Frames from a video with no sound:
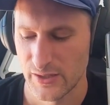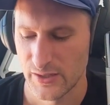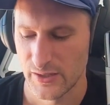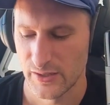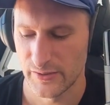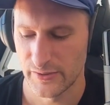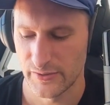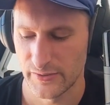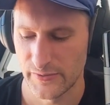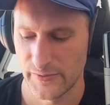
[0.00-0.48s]

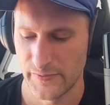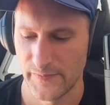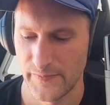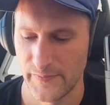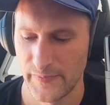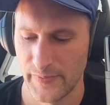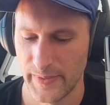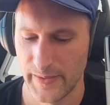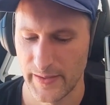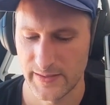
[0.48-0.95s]

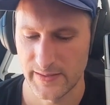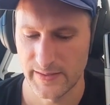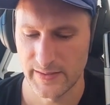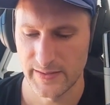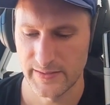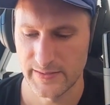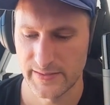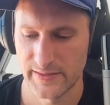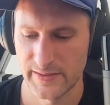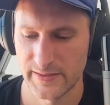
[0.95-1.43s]

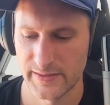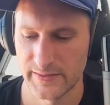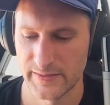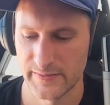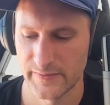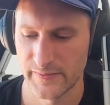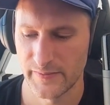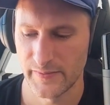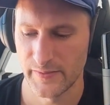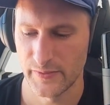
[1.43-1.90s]

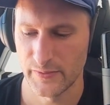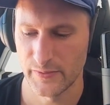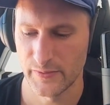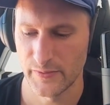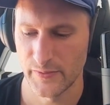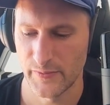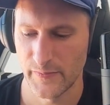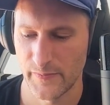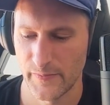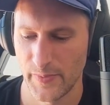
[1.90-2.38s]
asking
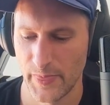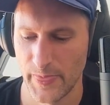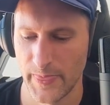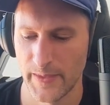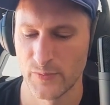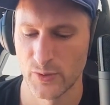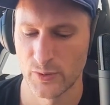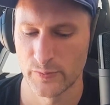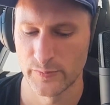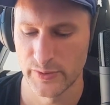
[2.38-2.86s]
more